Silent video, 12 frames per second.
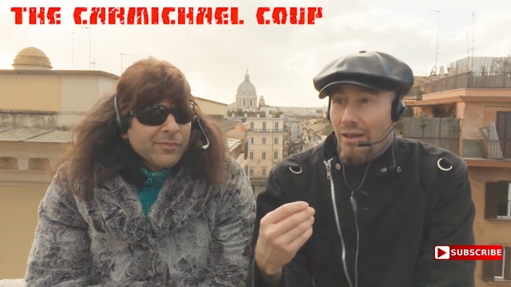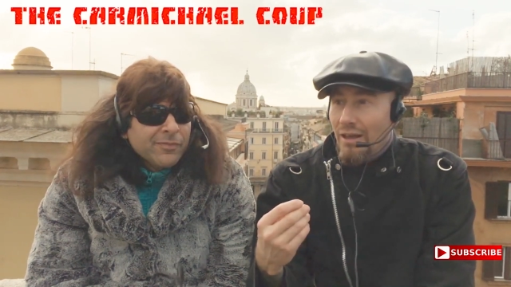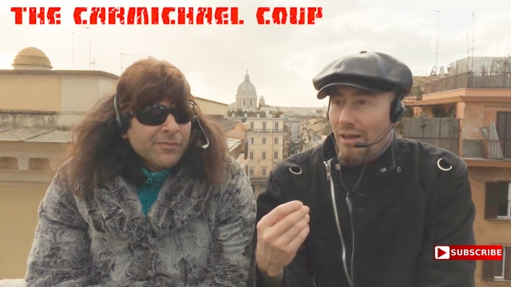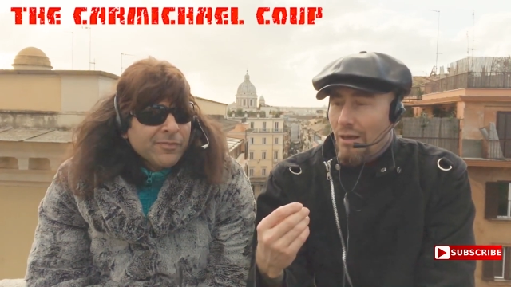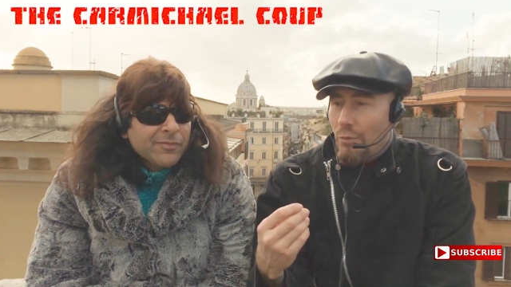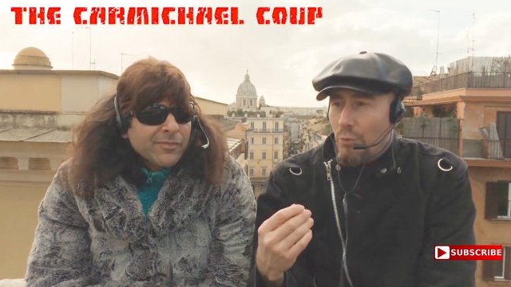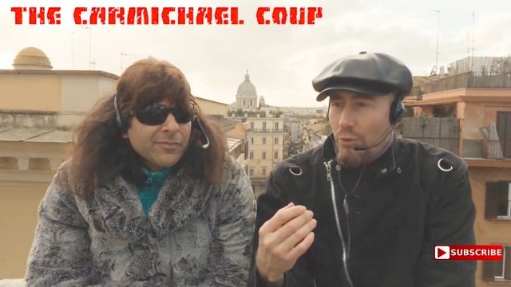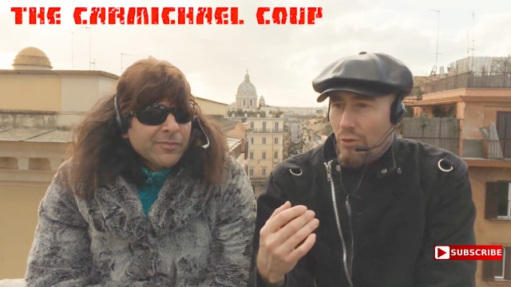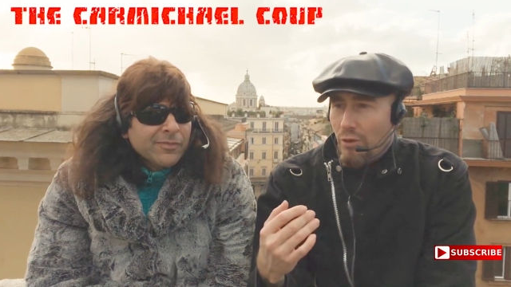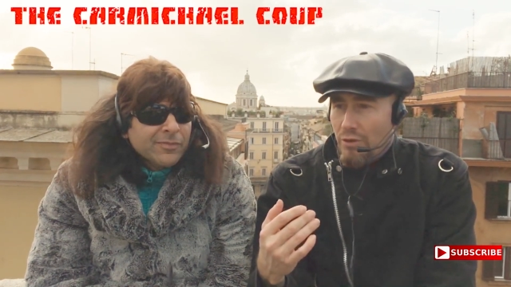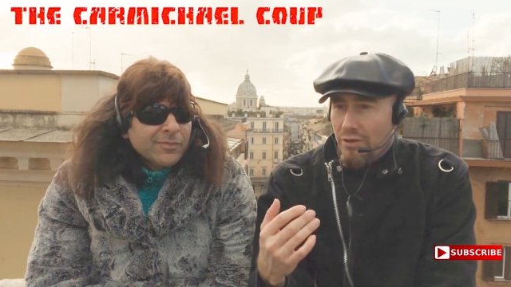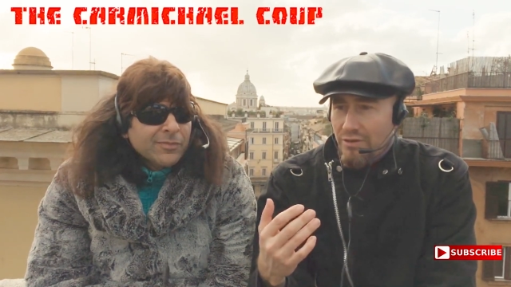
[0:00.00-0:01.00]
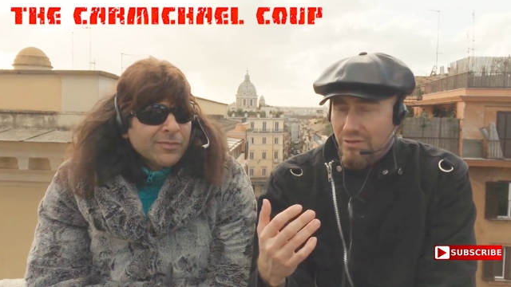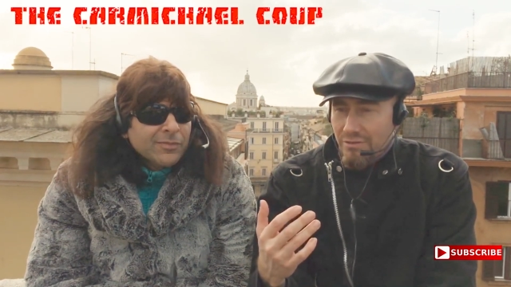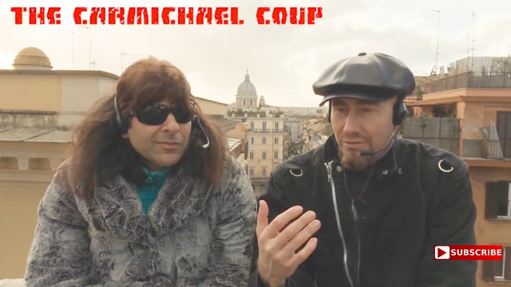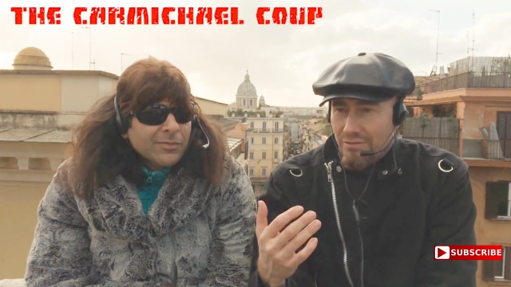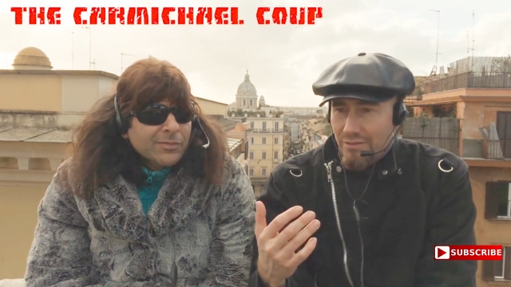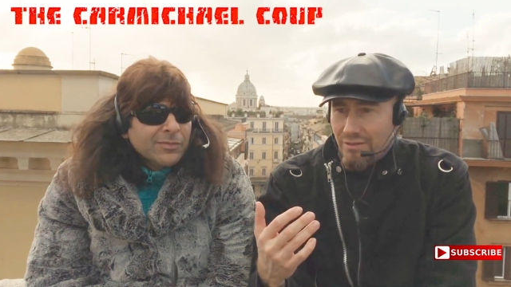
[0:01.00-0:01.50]
Speaker 1: uh, with all
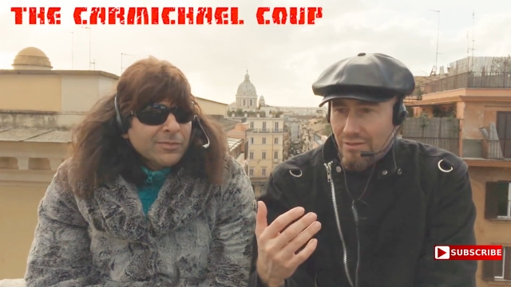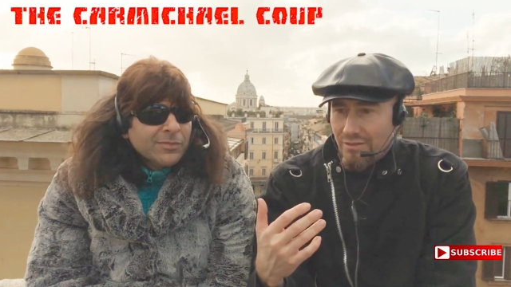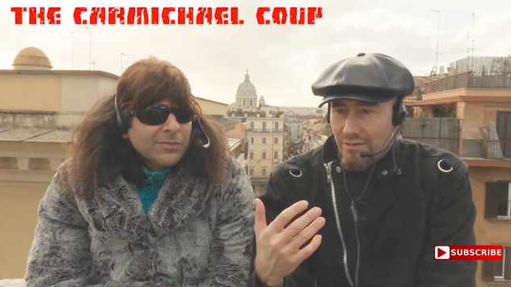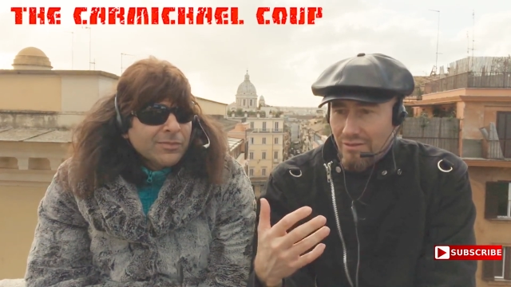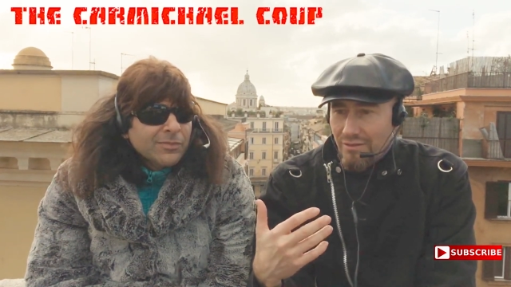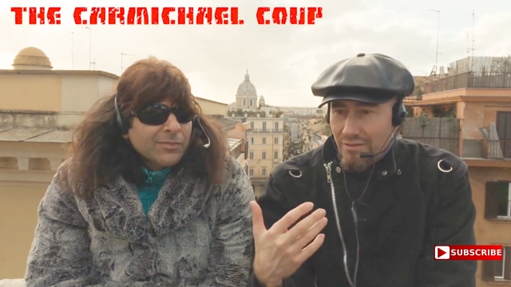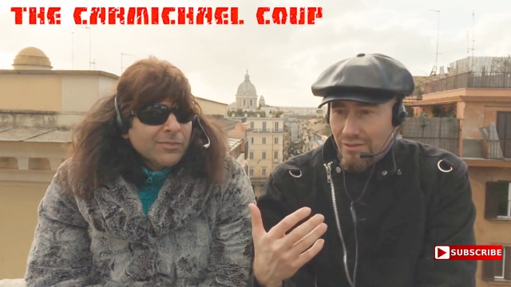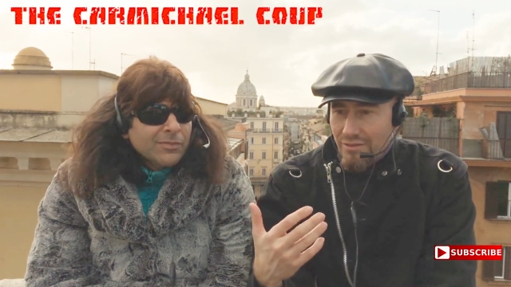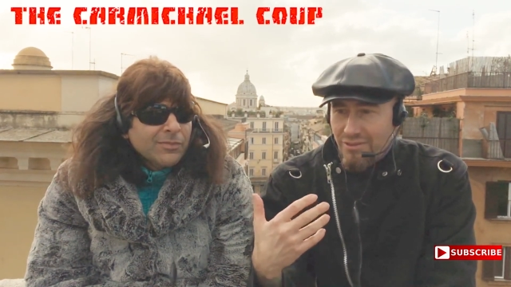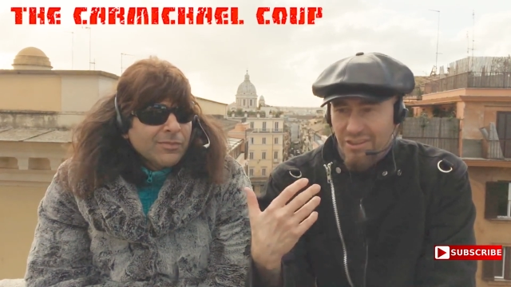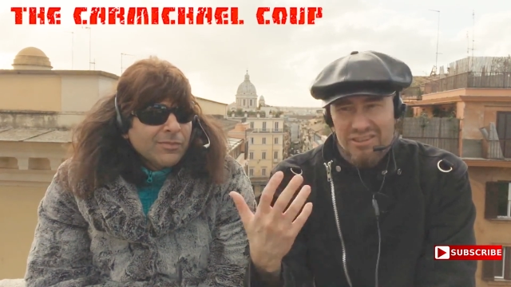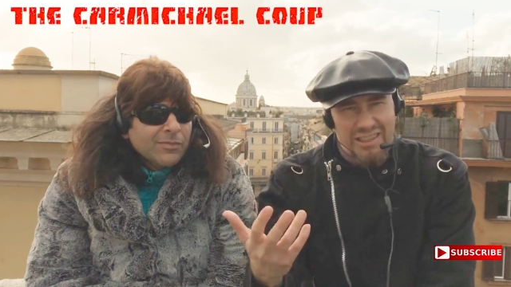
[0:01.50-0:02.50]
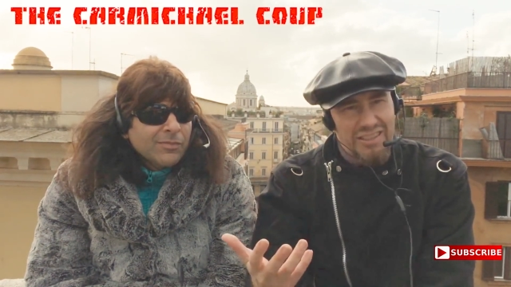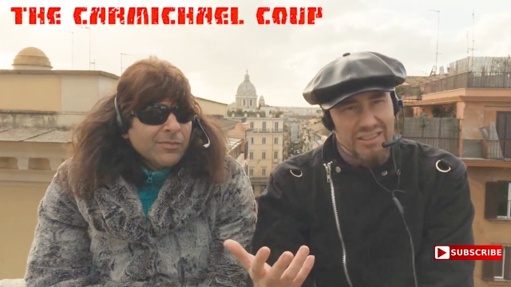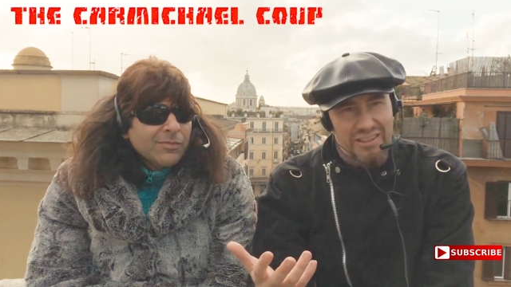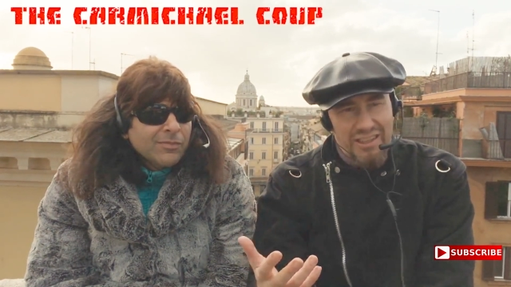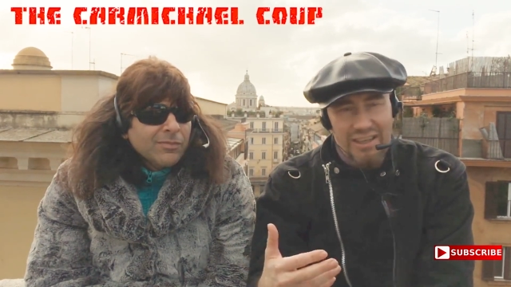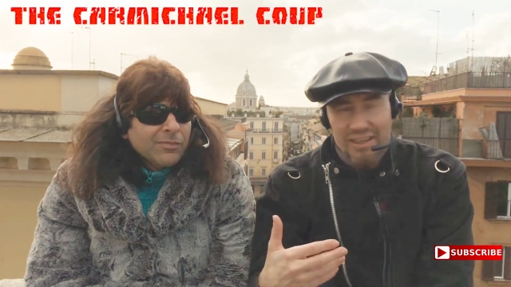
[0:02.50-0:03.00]
this, the, the, the
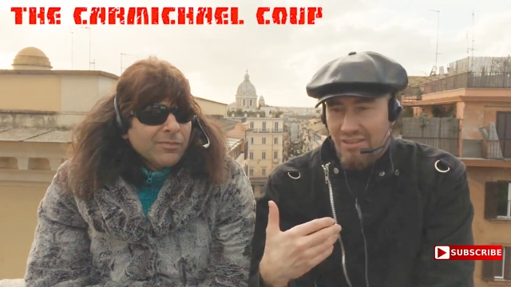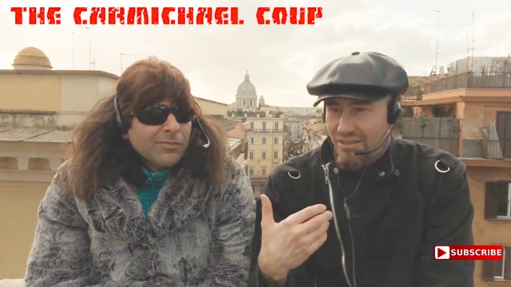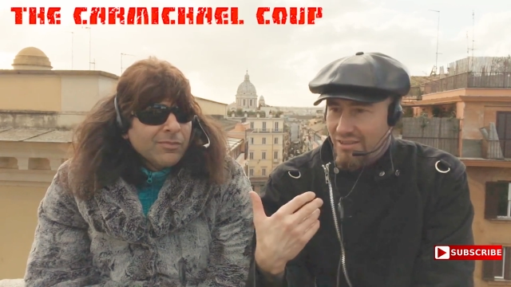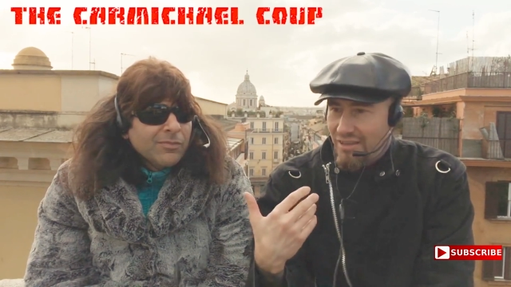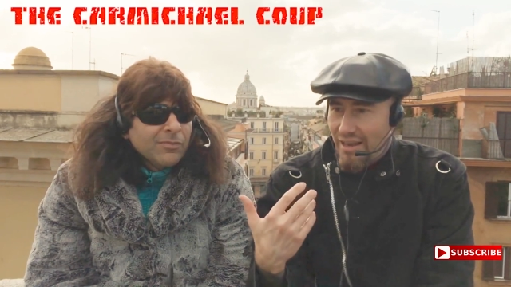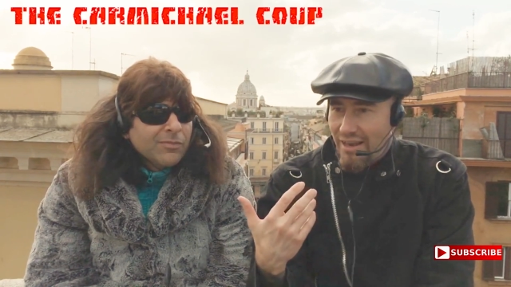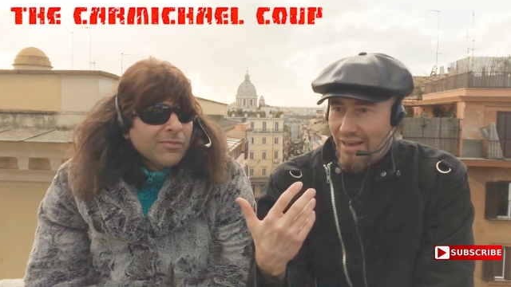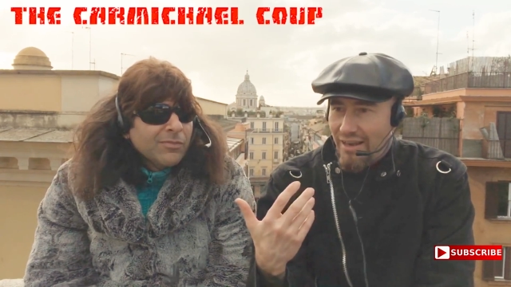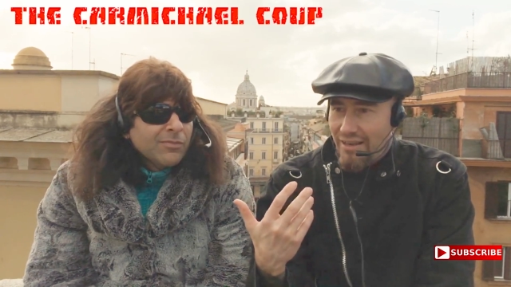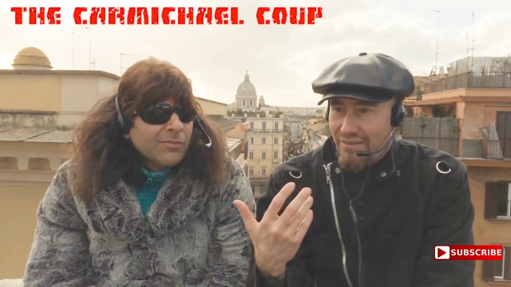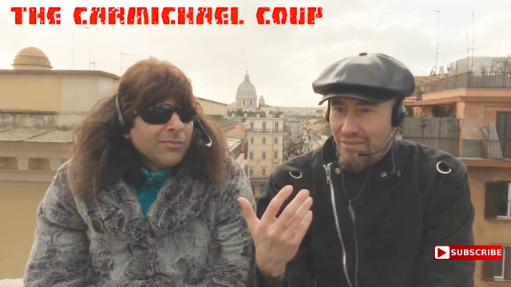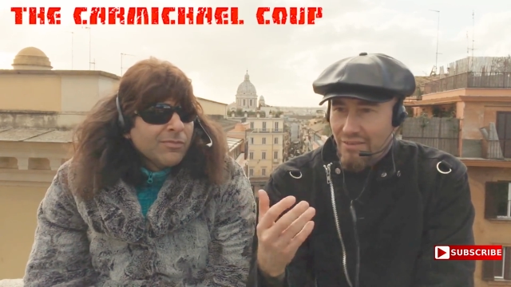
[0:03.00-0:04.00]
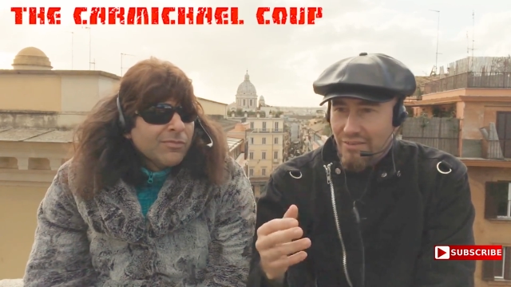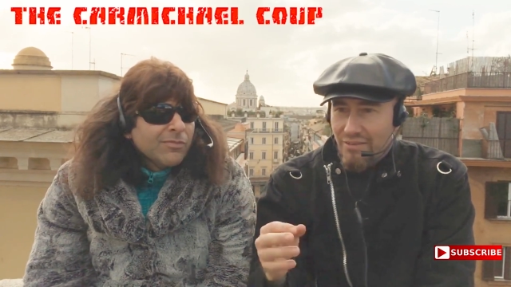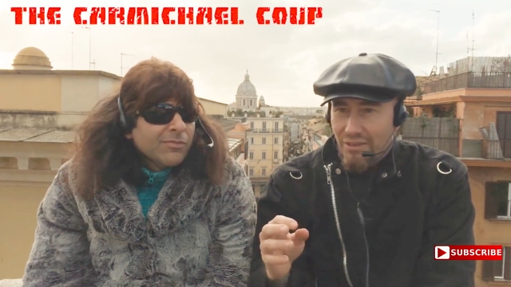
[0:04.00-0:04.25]
statistics and the,